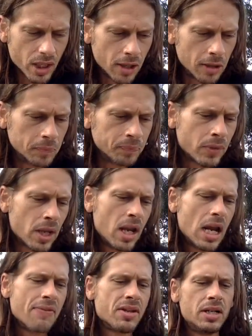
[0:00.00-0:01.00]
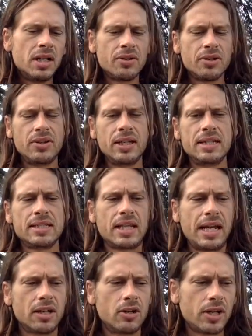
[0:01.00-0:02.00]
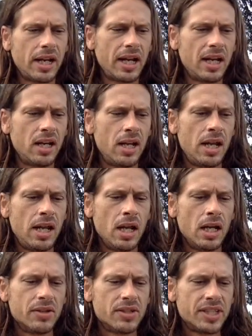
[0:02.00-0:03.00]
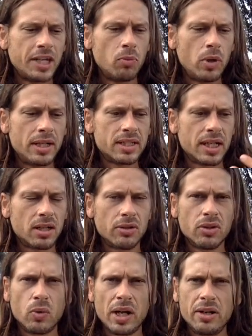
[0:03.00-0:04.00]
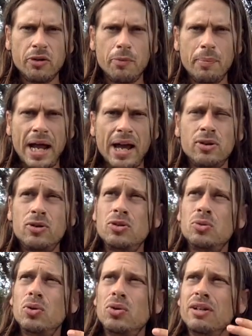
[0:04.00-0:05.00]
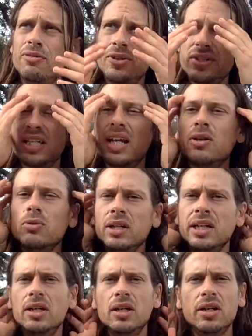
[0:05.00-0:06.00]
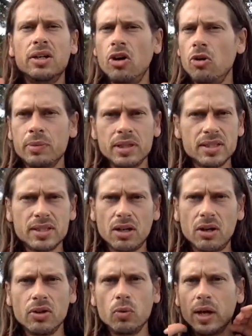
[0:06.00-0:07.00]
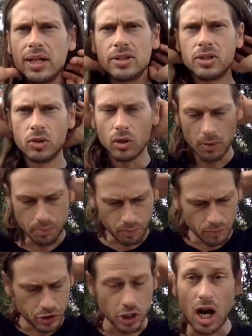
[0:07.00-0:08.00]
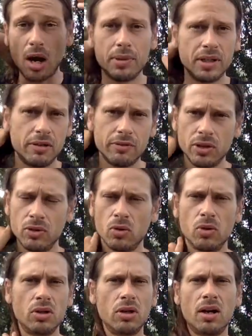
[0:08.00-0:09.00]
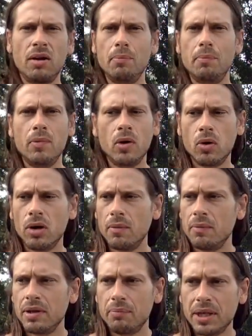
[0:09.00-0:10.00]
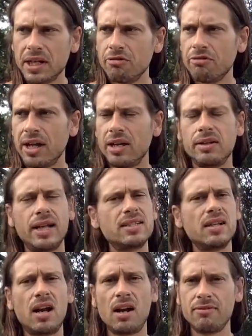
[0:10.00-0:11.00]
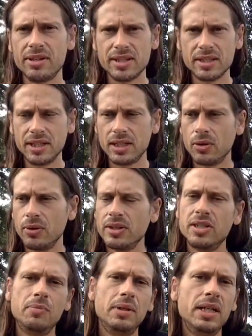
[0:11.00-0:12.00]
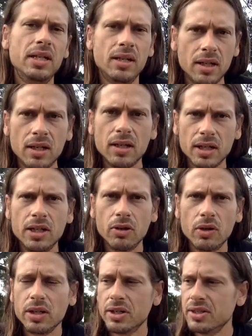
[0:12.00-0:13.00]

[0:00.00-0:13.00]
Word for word: Um, and then another thing is like, okay, in the same way, it's like on the way to a battle. Well, if you see like really good omens on the way to a job interview or a or a big event, that's obviously going to be you know a